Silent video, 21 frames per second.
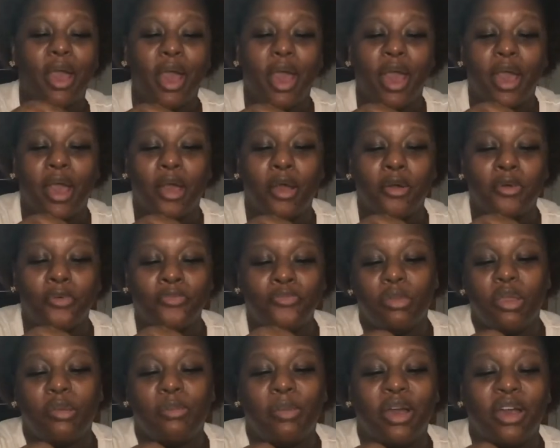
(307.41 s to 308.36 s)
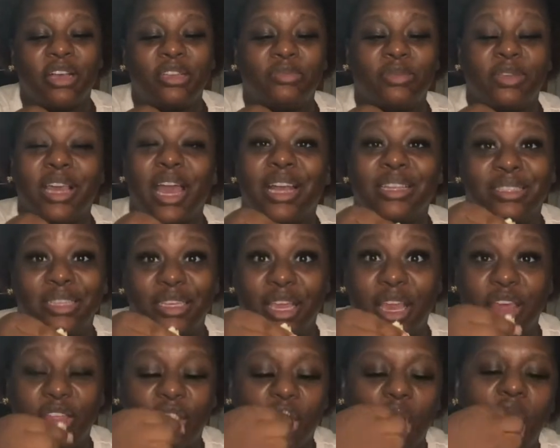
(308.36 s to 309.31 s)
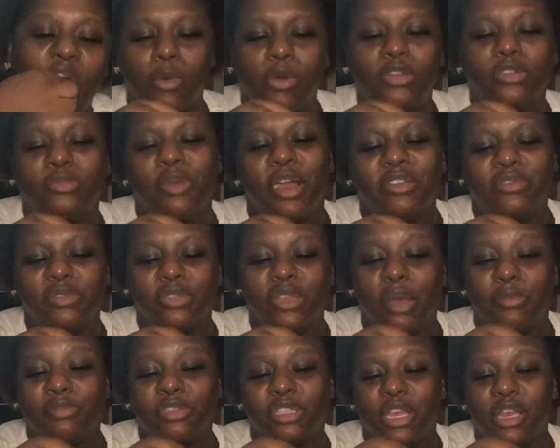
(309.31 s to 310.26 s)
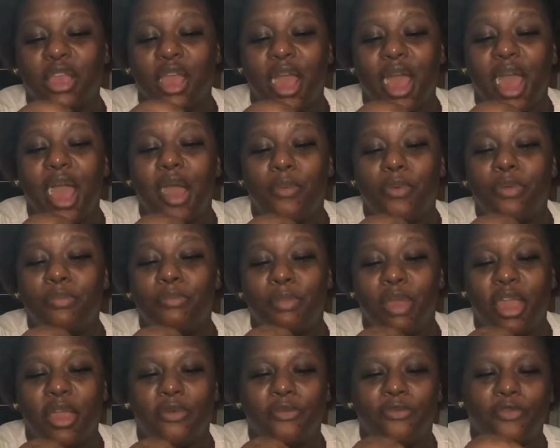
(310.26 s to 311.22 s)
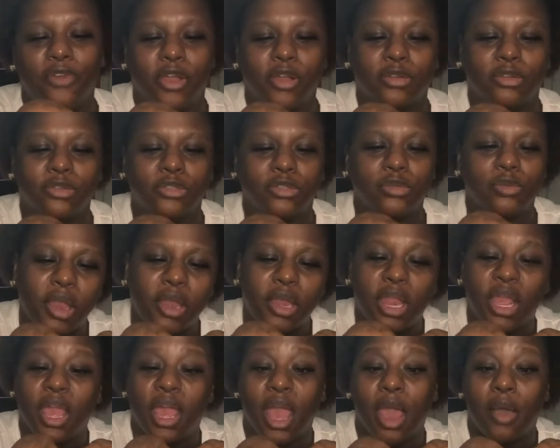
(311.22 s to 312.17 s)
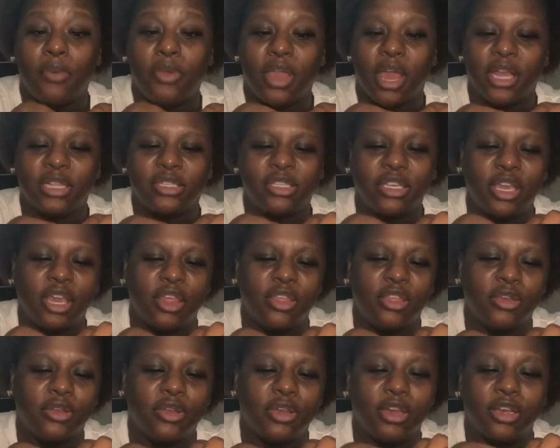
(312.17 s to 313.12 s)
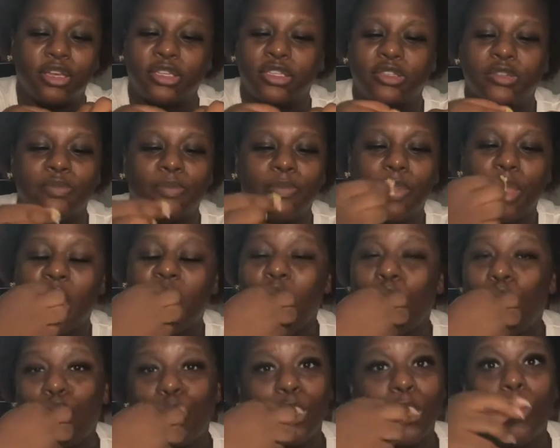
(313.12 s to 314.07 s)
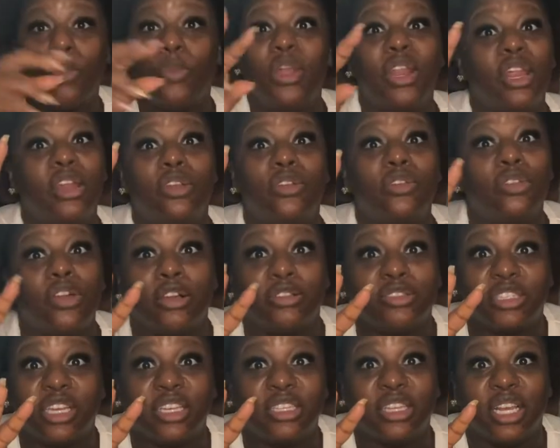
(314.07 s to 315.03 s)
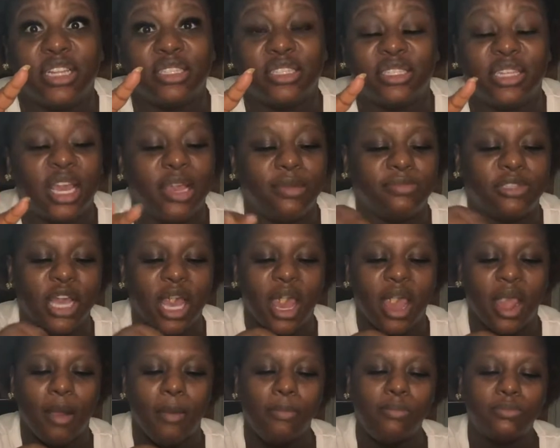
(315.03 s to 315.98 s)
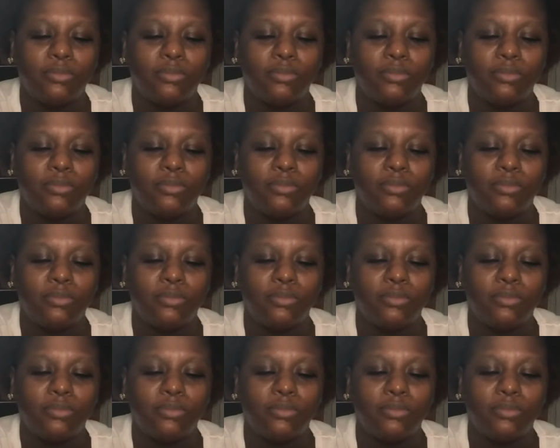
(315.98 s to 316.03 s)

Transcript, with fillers: how me and my husband got together. Well, you might as well tell me to tell y'all how we met first and then how we got together, because we didn't do those things at the same time.